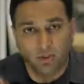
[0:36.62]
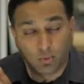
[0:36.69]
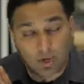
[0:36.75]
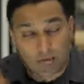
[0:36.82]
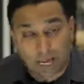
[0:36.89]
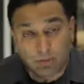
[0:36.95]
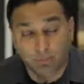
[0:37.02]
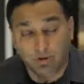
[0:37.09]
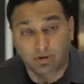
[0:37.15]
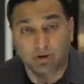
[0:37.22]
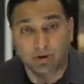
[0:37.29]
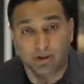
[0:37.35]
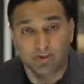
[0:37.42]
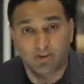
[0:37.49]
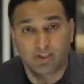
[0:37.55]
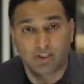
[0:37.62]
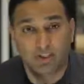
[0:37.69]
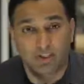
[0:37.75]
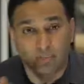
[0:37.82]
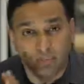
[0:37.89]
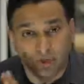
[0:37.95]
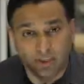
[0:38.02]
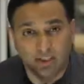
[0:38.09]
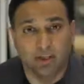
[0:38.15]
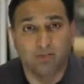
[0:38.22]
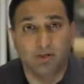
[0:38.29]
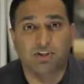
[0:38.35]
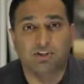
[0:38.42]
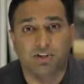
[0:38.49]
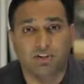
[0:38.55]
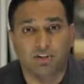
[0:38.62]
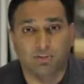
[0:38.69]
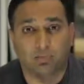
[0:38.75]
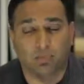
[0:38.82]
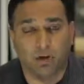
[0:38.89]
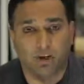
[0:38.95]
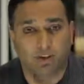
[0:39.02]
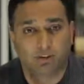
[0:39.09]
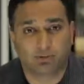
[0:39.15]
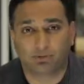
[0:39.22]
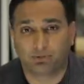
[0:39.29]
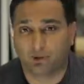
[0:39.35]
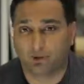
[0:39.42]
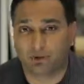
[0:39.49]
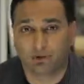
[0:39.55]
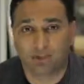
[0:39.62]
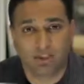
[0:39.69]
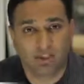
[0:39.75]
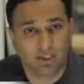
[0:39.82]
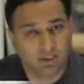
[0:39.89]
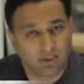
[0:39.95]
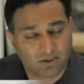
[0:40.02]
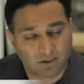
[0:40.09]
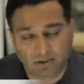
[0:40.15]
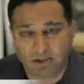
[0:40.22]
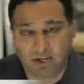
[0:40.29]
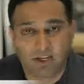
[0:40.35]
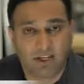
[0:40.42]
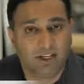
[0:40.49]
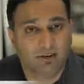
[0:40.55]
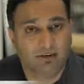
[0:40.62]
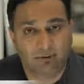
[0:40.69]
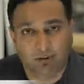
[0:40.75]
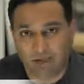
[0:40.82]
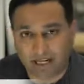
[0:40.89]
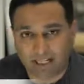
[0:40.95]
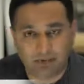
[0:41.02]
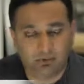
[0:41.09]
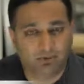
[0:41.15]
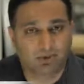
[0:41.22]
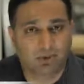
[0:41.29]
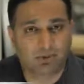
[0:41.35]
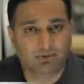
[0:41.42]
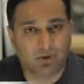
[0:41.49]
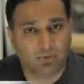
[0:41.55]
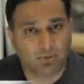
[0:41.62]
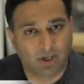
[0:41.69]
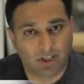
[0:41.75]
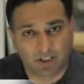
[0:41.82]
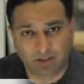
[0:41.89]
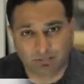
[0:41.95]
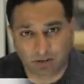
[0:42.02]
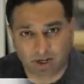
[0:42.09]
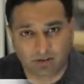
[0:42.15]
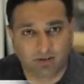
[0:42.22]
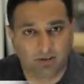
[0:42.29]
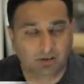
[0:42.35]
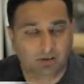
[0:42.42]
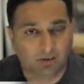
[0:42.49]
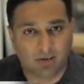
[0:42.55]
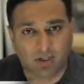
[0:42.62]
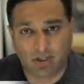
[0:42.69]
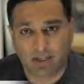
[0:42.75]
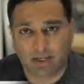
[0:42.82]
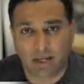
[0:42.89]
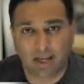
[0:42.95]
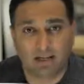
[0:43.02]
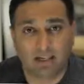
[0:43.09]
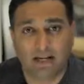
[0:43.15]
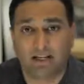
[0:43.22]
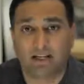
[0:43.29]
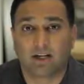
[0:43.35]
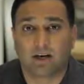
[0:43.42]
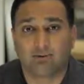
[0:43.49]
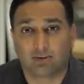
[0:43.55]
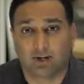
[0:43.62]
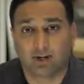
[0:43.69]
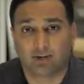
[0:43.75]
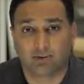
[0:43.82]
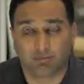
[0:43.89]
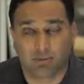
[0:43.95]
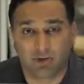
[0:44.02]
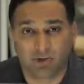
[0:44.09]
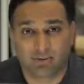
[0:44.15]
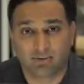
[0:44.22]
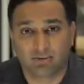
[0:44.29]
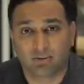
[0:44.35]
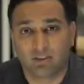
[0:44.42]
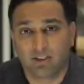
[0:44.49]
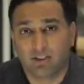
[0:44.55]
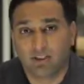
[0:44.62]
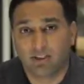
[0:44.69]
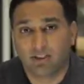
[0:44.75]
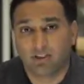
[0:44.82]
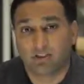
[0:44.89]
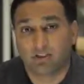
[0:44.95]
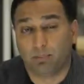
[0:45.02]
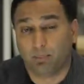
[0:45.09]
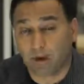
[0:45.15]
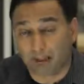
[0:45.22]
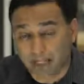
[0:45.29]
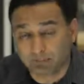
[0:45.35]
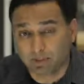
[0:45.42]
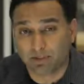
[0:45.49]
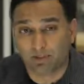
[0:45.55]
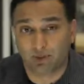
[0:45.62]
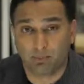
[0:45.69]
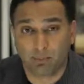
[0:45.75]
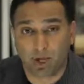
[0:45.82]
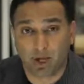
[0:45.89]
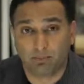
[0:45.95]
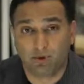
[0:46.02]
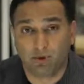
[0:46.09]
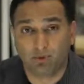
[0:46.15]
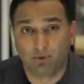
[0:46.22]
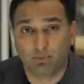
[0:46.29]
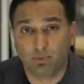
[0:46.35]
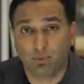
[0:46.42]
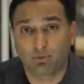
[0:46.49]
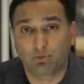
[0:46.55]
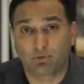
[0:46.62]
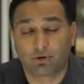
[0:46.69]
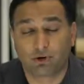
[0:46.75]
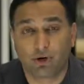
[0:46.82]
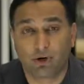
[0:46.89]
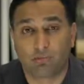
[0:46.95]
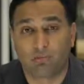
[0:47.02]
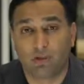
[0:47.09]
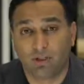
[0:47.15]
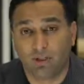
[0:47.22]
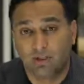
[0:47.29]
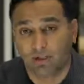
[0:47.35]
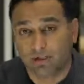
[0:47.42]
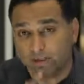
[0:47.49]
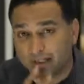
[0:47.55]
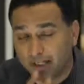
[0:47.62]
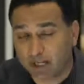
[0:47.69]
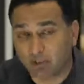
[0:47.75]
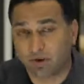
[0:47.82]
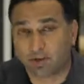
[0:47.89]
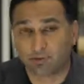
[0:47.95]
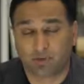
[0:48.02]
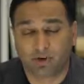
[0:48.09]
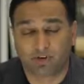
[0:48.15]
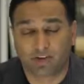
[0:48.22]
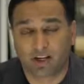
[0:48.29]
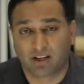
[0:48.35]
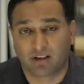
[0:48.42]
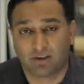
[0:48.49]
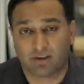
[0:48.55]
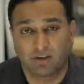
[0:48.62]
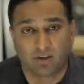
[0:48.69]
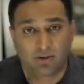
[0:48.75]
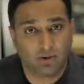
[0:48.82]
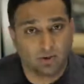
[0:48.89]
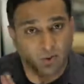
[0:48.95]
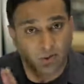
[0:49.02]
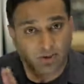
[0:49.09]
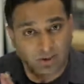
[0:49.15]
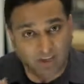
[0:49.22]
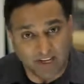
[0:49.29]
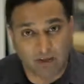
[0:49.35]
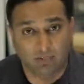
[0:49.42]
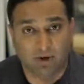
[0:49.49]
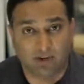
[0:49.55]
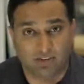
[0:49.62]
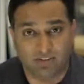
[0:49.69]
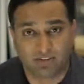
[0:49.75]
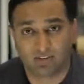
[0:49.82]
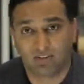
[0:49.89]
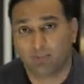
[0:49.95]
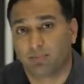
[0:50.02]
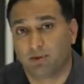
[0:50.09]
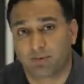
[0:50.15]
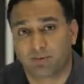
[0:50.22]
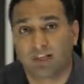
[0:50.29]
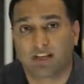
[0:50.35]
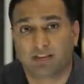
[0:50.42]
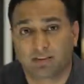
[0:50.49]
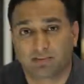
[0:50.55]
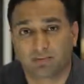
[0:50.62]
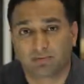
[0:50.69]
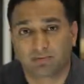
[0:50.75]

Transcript: to hyper-realistic multi-dimensional displays for three D, for light fields, for multispectral and lighting-aware displays, the bandwidth requirements move from gigabytes per second to terabytes per second.